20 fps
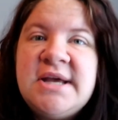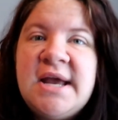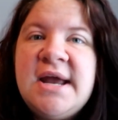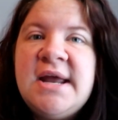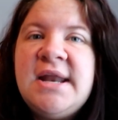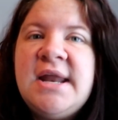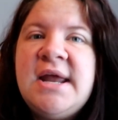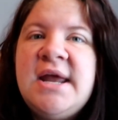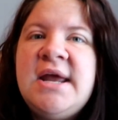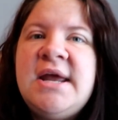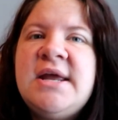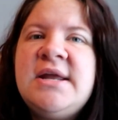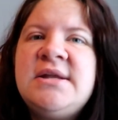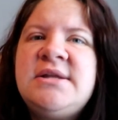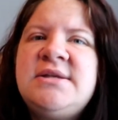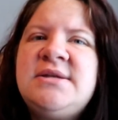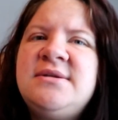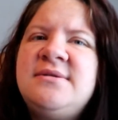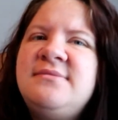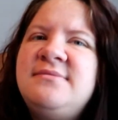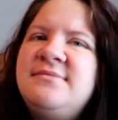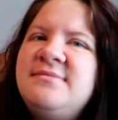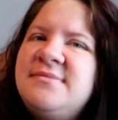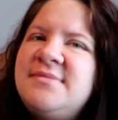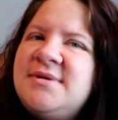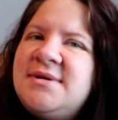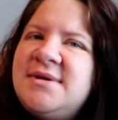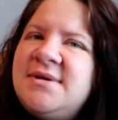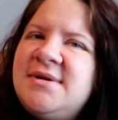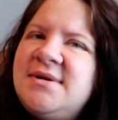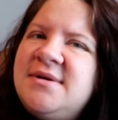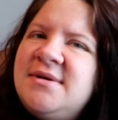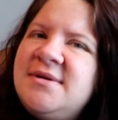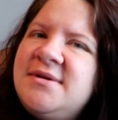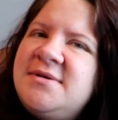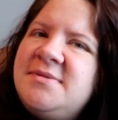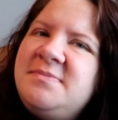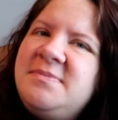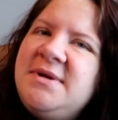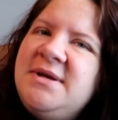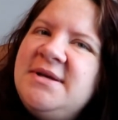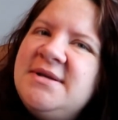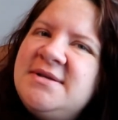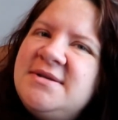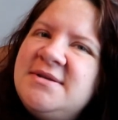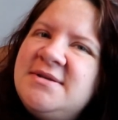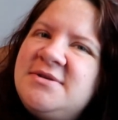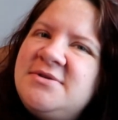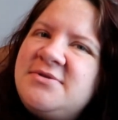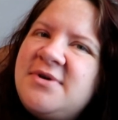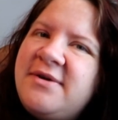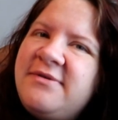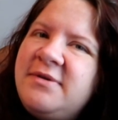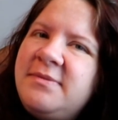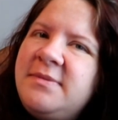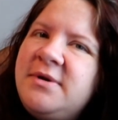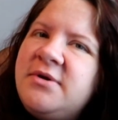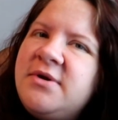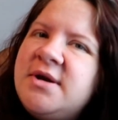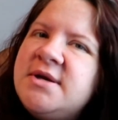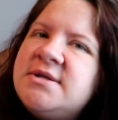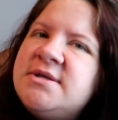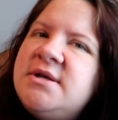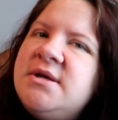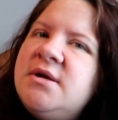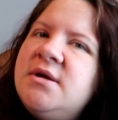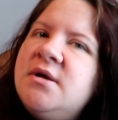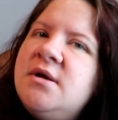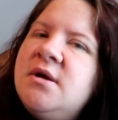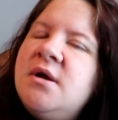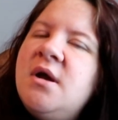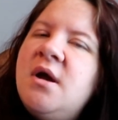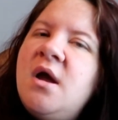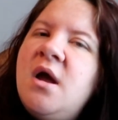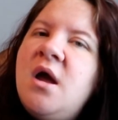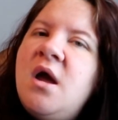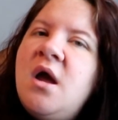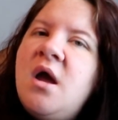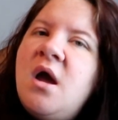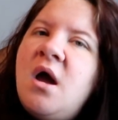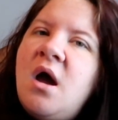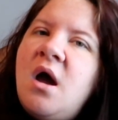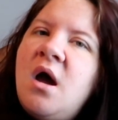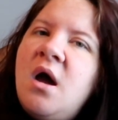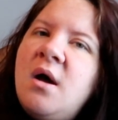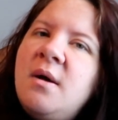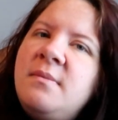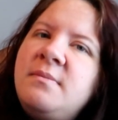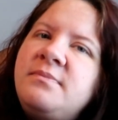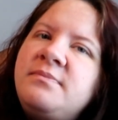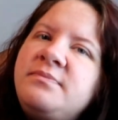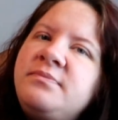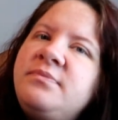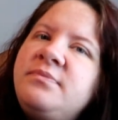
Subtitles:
and this piece is driving me crazy. Our